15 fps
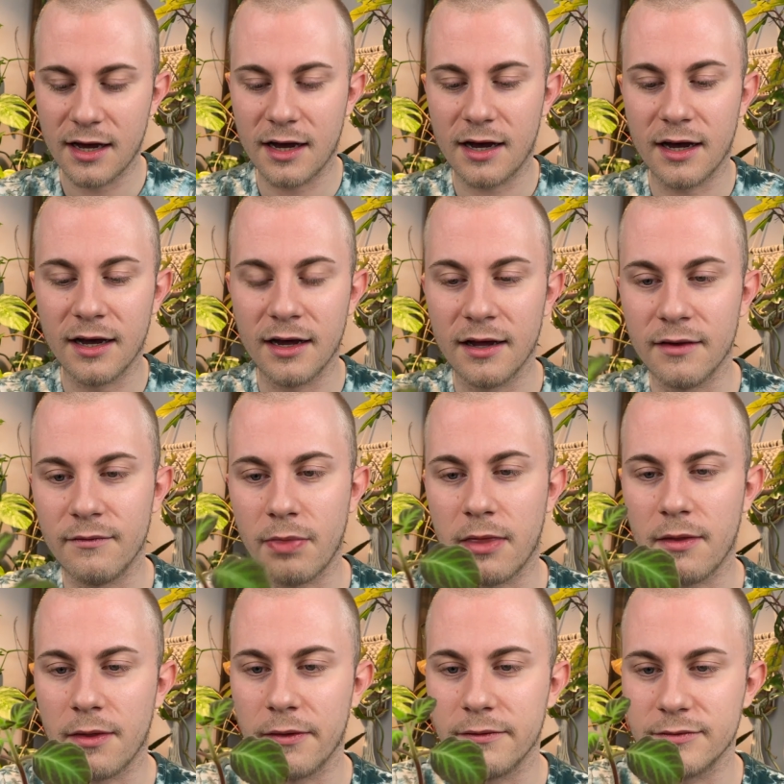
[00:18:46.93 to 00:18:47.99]
Uh,
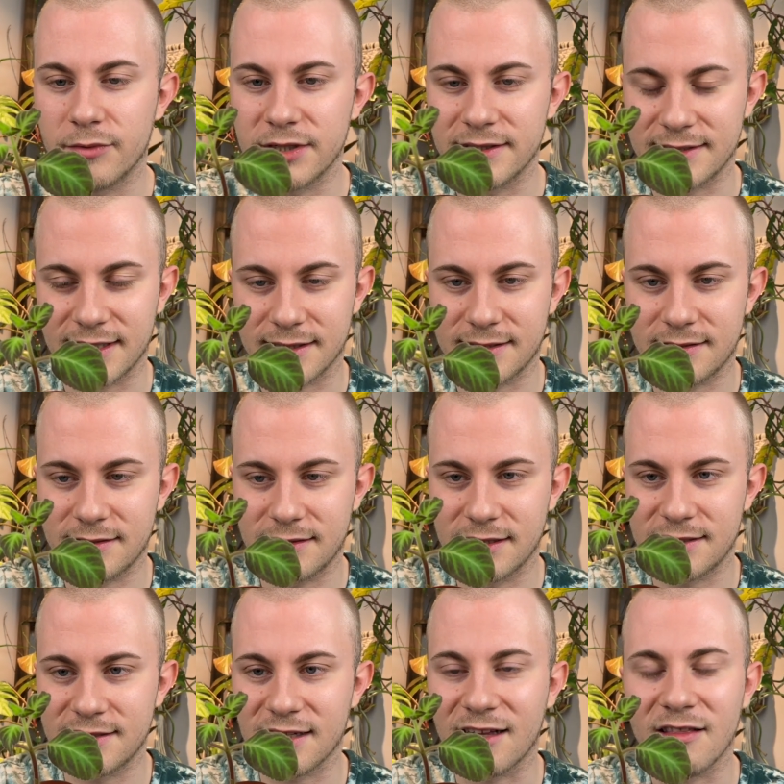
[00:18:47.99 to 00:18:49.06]
the, what is this?
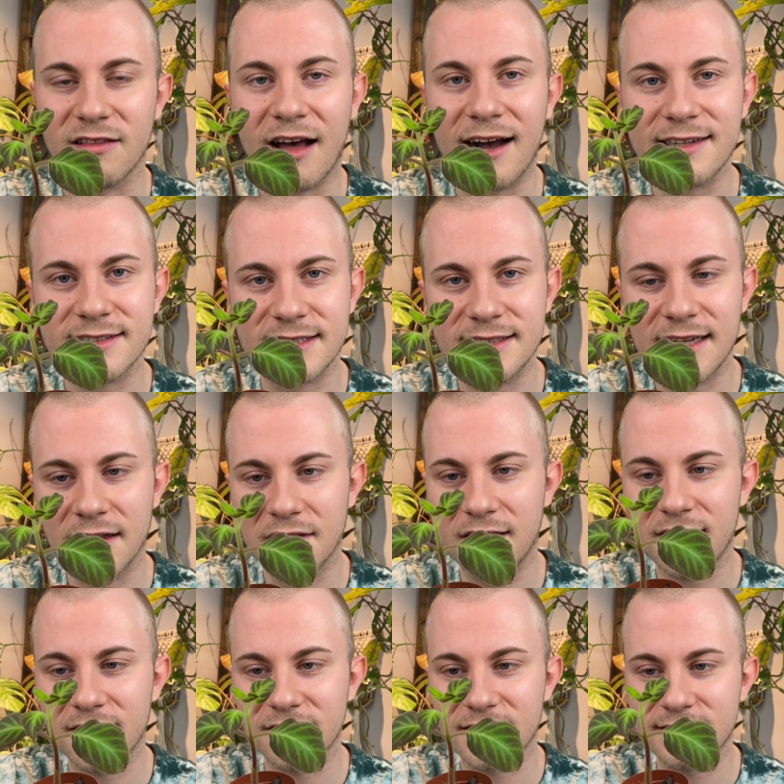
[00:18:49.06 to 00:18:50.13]
This is a
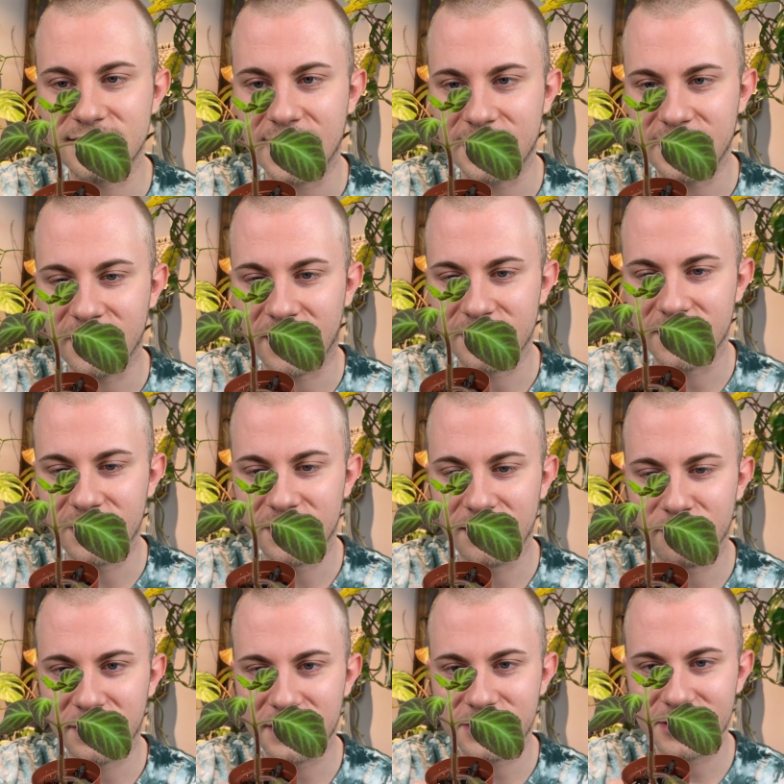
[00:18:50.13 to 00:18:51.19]
Gloxinella lindeniana,
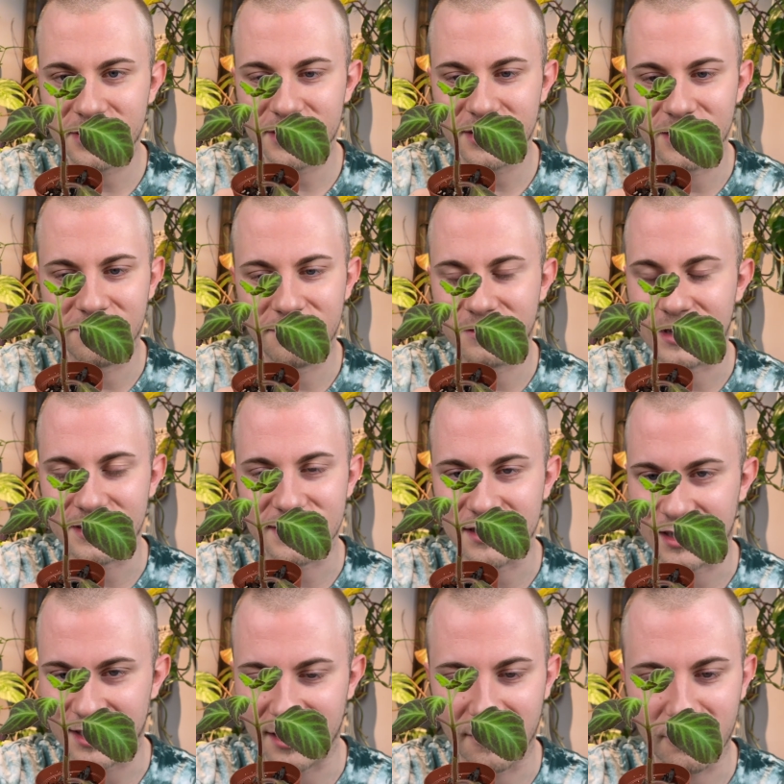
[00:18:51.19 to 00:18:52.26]
I'm pretty sure. If that's
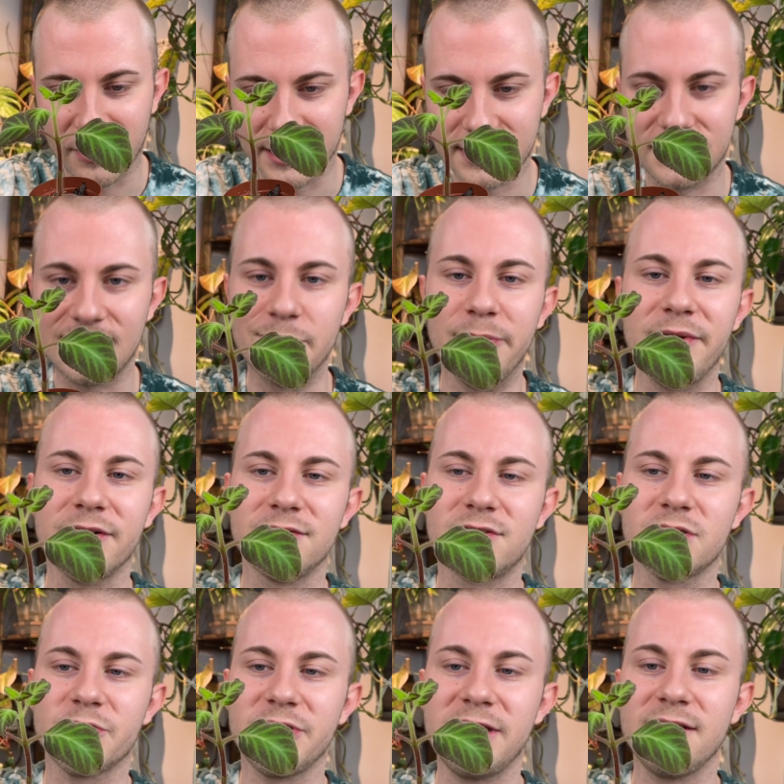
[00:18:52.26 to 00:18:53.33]
not it, of course, the name will be on
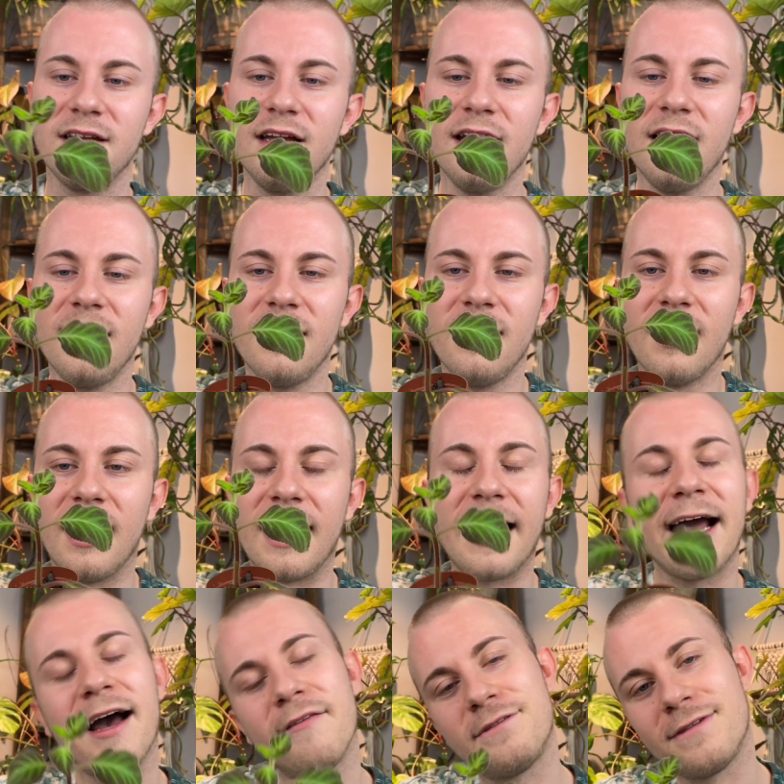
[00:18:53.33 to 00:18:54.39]
screen. I
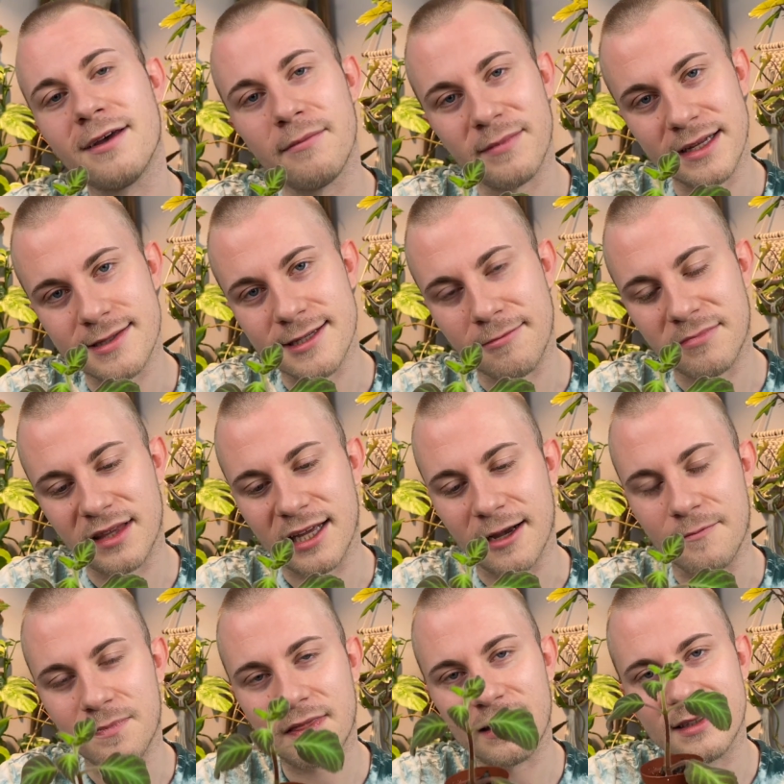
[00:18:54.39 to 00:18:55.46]
have to admit
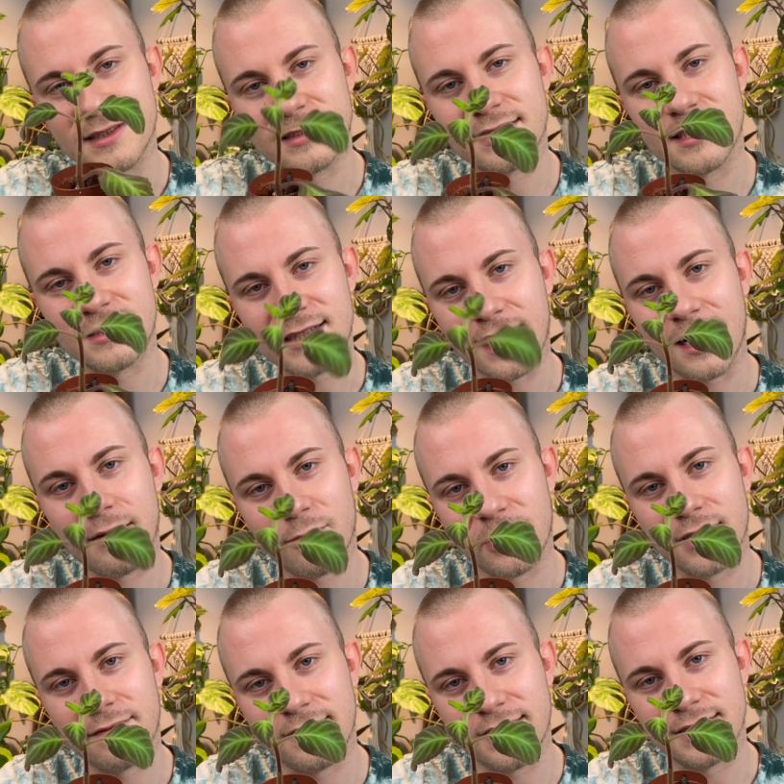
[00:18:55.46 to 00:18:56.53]
something. This is the second
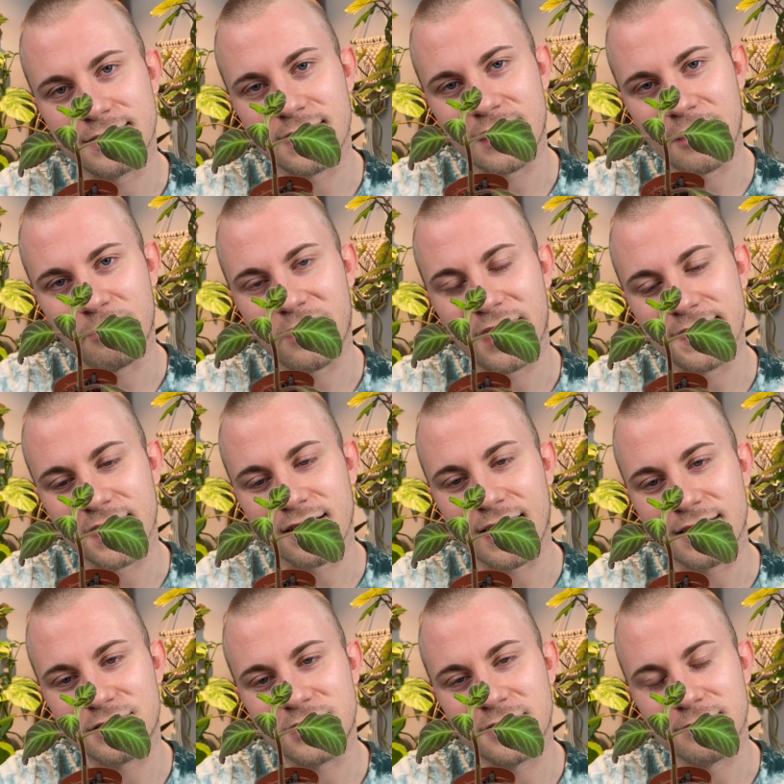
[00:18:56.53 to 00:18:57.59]
one of these that I bought in the
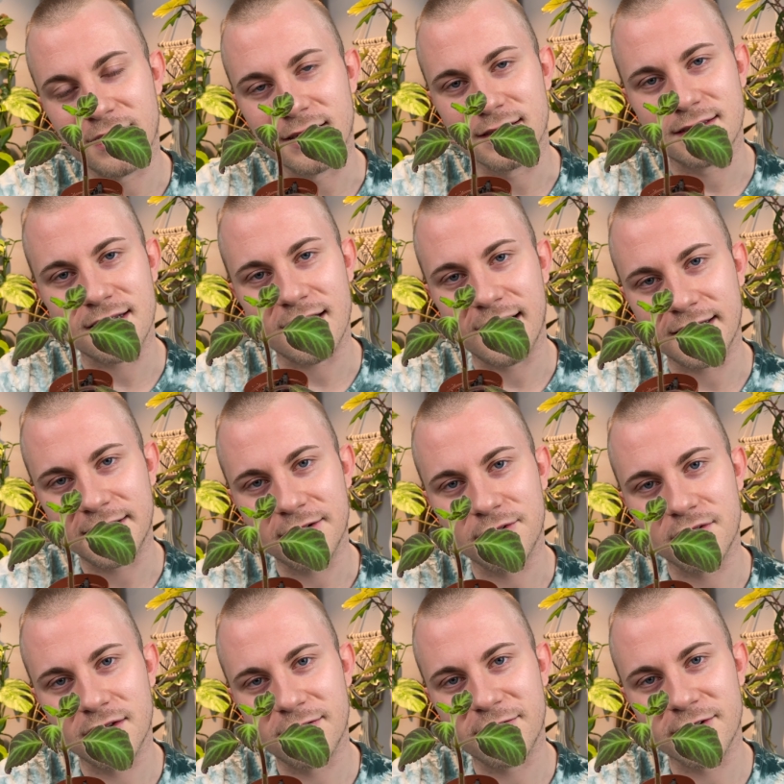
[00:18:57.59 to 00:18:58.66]
last two months. I
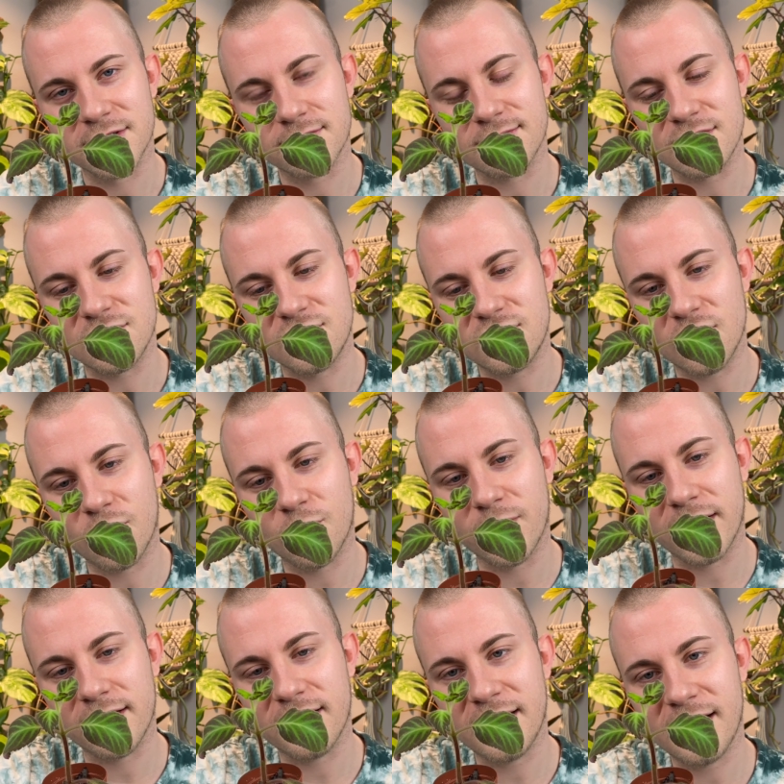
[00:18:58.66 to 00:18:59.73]
killed the first one so
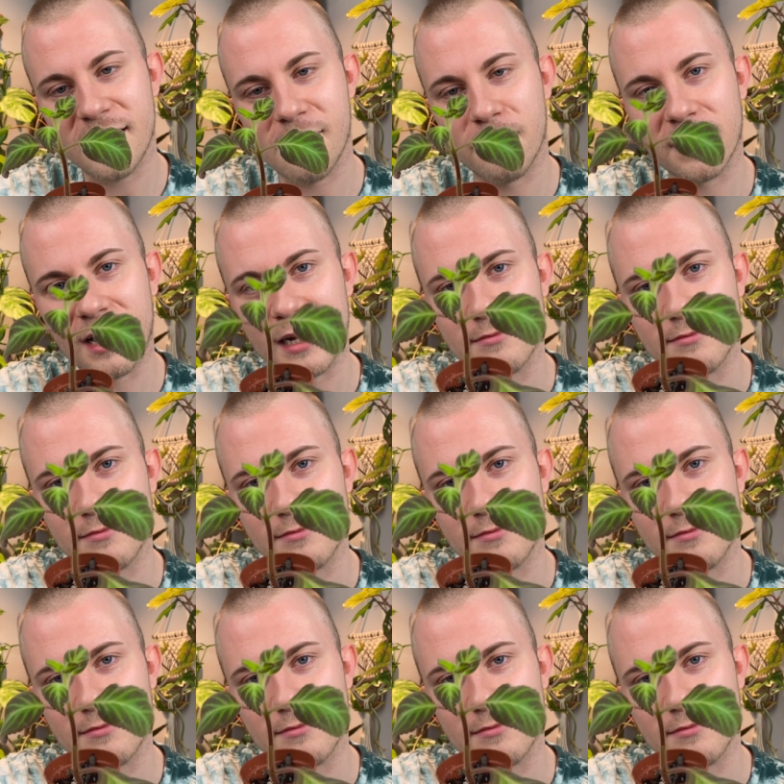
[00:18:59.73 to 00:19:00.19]
quickly, but I am